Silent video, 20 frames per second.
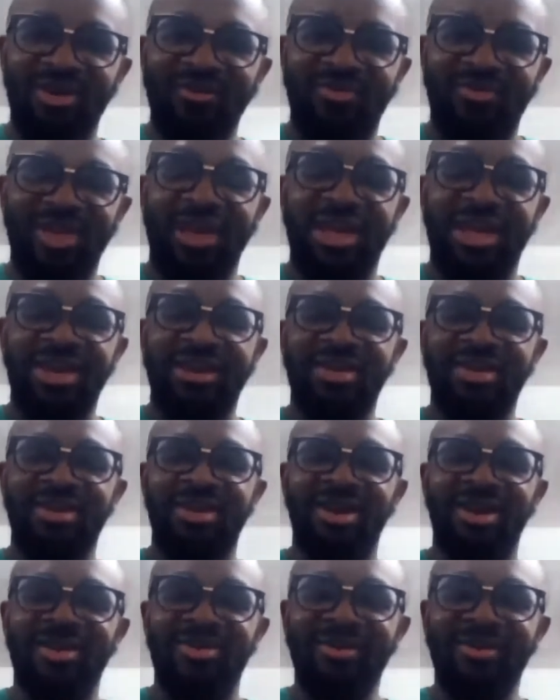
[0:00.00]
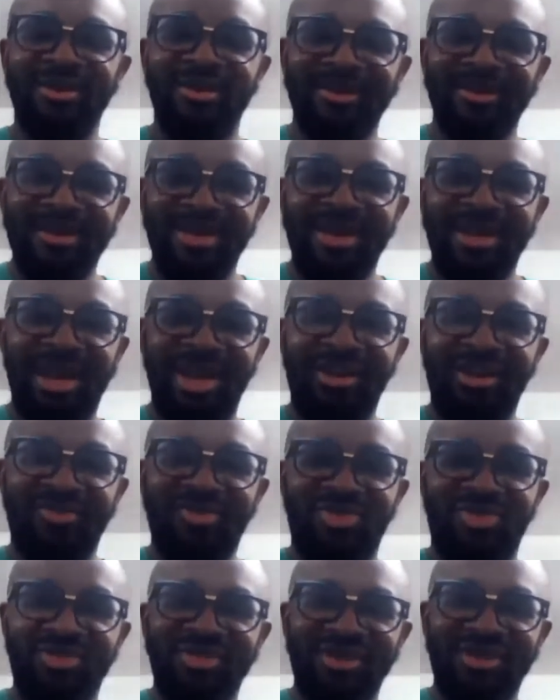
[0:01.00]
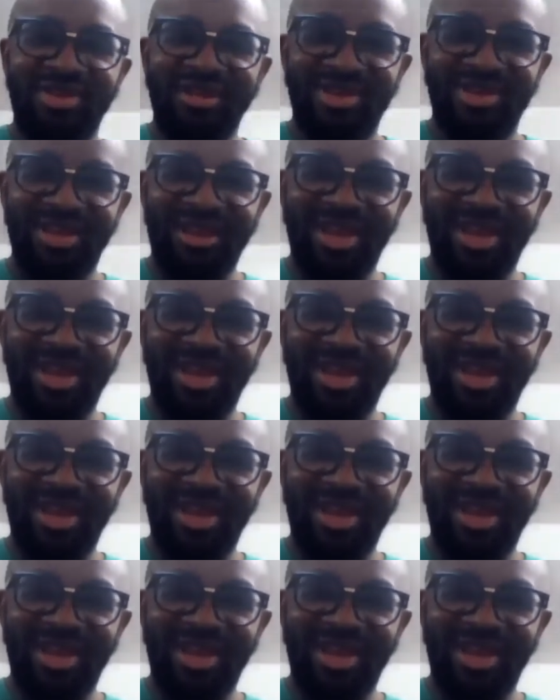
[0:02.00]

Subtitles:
clothing and gym wear and everything. Yeah.